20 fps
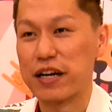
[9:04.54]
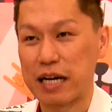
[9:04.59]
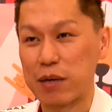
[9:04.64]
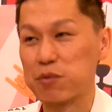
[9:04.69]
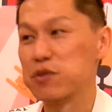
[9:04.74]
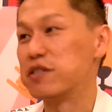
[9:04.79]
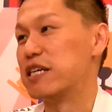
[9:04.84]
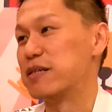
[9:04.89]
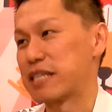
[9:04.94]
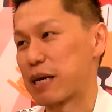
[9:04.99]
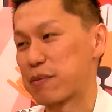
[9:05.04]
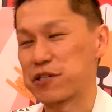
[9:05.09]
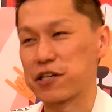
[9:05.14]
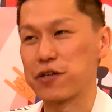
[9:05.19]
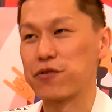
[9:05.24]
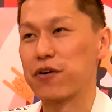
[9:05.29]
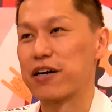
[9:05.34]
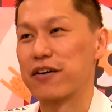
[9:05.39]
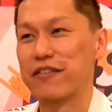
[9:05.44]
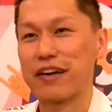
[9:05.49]
it comes to
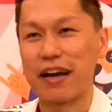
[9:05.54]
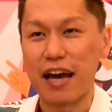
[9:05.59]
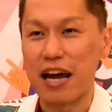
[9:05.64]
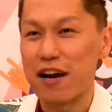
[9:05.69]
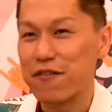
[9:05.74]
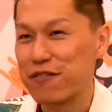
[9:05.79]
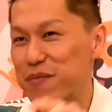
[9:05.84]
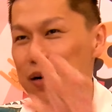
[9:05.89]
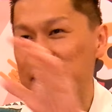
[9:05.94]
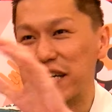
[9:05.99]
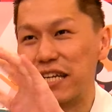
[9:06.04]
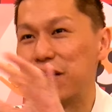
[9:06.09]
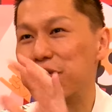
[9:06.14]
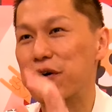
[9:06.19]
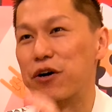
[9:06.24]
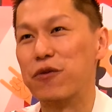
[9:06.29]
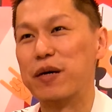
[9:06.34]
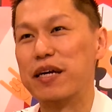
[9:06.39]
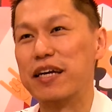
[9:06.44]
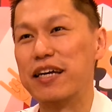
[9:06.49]
deception, right, everybody
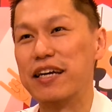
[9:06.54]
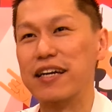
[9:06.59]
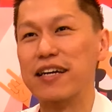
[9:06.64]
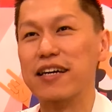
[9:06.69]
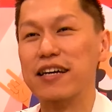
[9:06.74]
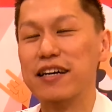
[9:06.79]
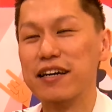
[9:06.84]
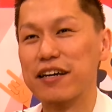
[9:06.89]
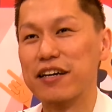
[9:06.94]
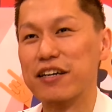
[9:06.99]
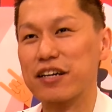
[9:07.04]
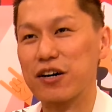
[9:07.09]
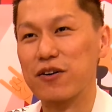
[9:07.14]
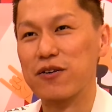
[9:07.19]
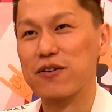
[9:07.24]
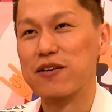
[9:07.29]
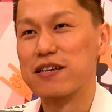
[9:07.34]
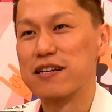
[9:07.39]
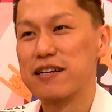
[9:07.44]
will be, you know,